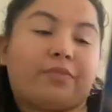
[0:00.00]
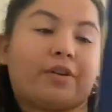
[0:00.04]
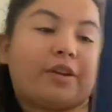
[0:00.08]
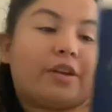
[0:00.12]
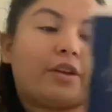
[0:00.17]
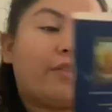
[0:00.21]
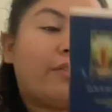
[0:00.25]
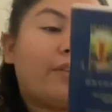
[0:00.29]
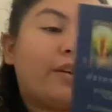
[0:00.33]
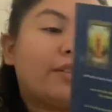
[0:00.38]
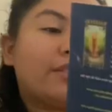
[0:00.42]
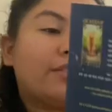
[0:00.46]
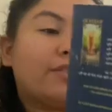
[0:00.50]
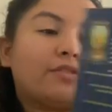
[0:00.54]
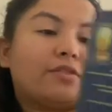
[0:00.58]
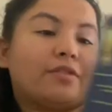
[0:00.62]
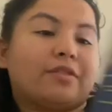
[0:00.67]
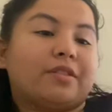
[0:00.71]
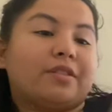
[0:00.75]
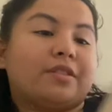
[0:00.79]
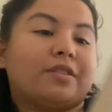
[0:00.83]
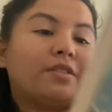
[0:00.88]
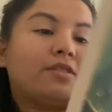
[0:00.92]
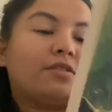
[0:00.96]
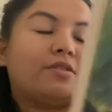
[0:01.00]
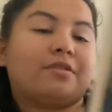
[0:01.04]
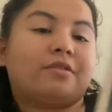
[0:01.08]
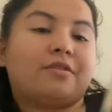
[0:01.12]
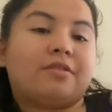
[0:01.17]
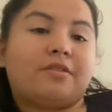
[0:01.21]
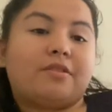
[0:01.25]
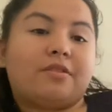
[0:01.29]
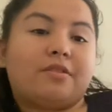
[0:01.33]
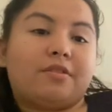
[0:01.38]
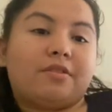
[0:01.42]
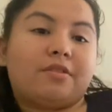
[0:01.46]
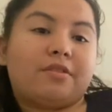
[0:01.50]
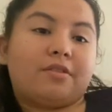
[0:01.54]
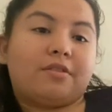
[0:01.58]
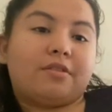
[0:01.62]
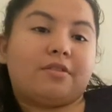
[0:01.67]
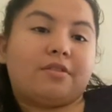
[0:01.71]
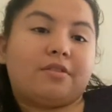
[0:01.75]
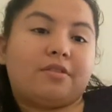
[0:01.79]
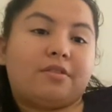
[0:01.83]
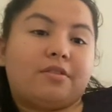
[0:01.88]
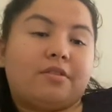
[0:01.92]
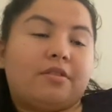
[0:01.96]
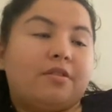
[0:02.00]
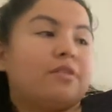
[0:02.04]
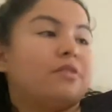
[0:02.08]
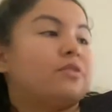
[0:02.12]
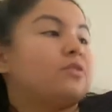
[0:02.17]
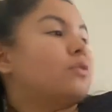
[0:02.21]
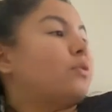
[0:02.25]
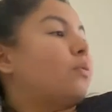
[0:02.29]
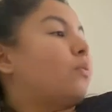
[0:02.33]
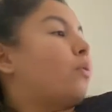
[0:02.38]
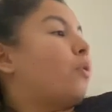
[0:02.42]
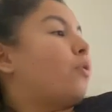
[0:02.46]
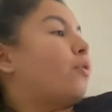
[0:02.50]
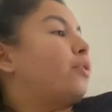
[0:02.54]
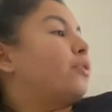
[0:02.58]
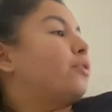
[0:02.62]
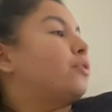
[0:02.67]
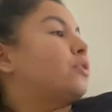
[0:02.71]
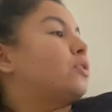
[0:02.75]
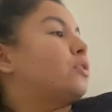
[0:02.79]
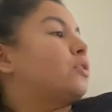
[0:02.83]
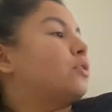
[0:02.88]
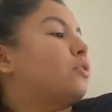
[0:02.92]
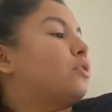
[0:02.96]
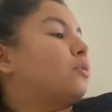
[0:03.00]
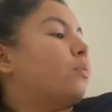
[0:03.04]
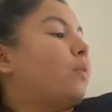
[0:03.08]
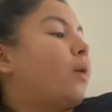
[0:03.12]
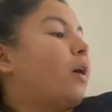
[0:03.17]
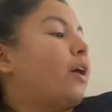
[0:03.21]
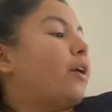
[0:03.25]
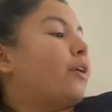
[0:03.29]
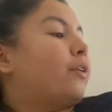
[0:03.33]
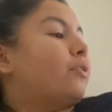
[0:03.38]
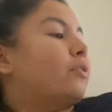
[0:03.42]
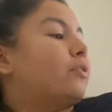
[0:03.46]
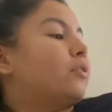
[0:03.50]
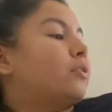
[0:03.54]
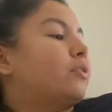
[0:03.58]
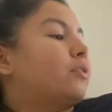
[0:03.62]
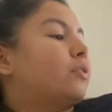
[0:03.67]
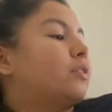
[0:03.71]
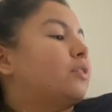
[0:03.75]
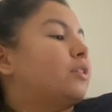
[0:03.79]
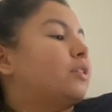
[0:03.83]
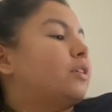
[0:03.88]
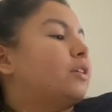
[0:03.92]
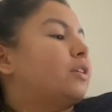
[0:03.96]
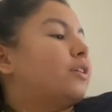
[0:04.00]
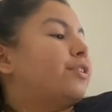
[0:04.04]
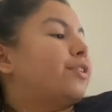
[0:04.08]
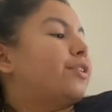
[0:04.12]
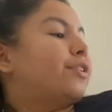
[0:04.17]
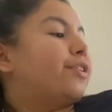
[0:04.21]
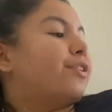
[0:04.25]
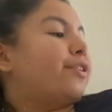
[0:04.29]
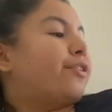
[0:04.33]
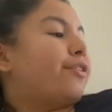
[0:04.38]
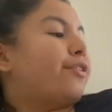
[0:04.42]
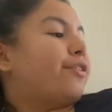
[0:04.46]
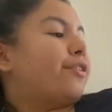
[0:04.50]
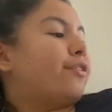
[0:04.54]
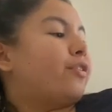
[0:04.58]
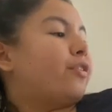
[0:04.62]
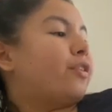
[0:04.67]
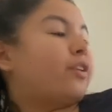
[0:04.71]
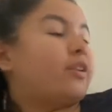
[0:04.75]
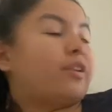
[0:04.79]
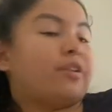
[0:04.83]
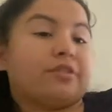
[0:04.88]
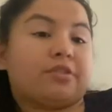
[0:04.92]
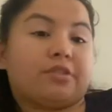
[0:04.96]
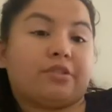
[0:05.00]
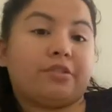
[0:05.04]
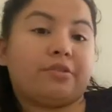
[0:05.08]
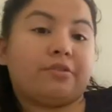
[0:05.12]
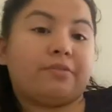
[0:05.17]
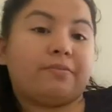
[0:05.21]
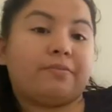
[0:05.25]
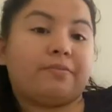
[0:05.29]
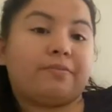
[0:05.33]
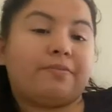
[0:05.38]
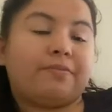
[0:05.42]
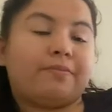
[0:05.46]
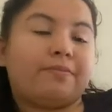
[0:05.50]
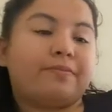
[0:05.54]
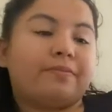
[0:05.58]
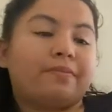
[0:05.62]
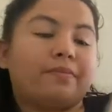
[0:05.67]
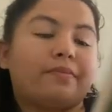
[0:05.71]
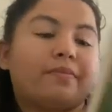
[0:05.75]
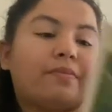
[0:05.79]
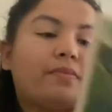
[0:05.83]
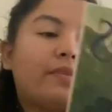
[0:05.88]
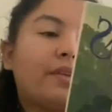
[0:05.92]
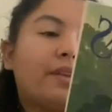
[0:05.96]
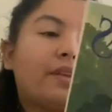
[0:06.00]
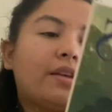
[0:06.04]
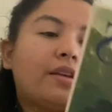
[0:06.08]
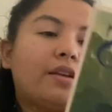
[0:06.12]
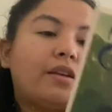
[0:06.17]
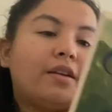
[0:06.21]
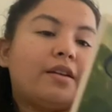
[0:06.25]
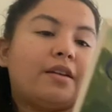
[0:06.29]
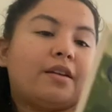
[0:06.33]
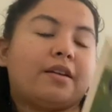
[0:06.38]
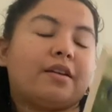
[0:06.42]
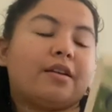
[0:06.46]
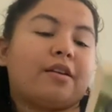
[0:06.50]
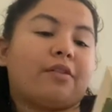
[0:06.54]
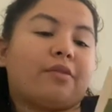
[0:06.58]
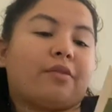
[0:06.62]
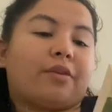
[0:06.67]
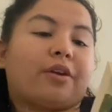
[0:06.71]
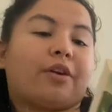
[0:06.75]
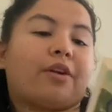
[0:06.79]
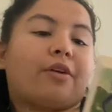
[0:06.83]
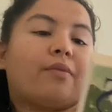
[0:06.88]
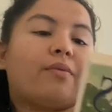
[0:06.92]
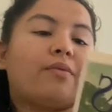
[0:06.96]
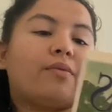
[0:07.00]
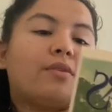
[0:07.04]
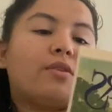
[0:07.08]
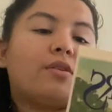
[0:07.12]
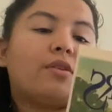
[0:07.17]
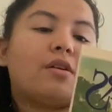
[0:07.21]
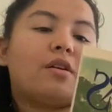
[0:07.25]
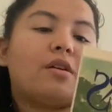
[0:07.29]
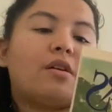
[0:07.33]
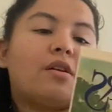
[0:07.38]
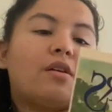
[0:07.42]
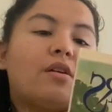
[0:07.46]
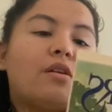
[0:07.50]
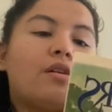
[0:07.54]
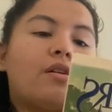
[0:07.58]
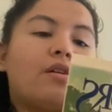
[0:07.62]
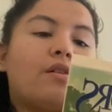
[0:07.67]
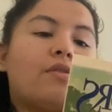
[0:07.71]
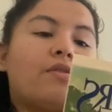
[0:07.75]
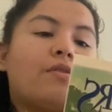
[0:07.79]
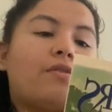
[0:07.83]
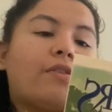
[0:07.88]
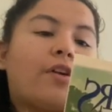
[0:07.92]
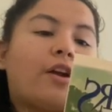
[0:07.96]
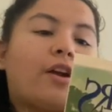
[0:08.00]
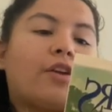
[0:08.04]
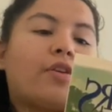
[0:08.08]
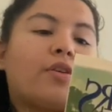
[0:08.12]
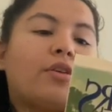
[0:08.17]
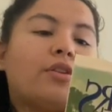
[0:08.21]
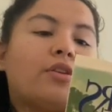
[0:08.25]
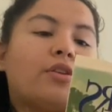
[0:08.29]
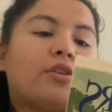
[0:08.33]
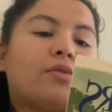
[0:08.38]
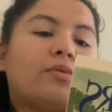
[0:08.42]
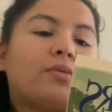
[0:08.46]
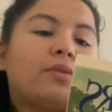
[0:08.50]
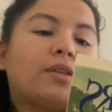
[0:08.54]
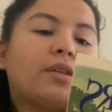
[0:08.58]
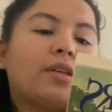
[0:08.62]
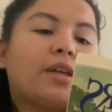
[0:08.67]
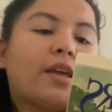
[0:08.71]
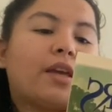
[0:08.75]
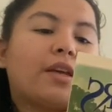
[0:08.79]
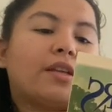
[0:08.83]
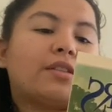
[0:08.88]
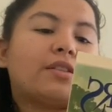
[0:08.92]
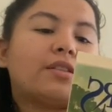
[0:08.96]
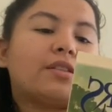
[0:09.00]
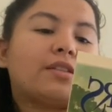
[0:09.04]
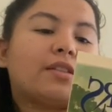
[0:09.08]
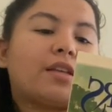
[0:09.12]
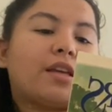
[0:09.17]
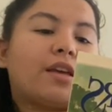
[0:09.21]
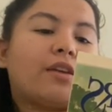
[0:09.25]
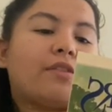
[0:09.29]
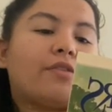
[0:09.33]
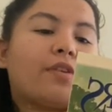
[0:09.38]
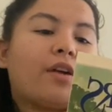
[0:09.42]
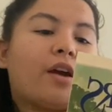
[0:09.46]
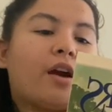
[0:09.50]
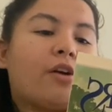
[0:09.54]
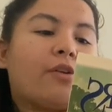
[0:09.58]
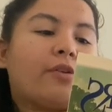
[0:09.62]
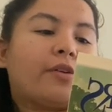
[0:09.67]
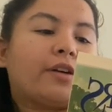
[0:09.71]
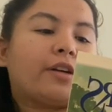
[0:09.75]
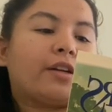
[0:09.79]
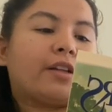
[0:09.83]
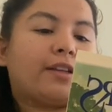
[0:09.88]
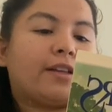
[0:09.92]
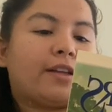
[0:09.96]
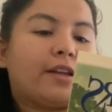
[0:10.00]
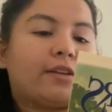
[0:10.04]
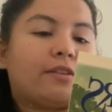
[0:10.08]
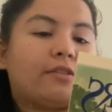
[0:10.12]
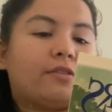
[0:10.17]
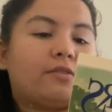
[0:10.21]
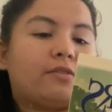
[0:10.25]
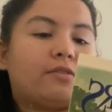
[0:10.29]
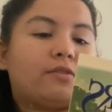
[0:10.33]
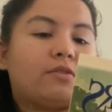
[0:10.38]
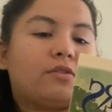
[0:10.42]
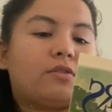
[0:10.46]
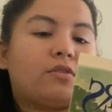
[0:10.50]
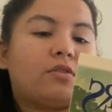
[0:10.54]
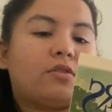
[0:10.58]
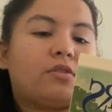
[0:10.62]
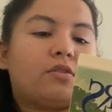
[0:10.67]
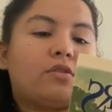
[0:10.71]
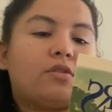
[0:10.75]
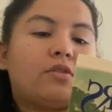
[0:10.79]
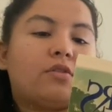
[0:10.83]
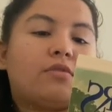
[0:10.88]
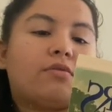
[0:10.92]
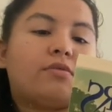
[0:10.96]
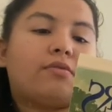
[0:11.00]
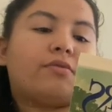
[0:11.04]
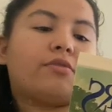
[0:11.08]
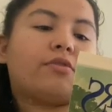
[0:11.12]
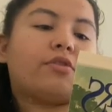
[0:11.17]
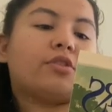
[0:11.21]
get right to this. So, Warriors Into the Wild, Ernest Hunter. Here we go. Fire alone can save our clan. For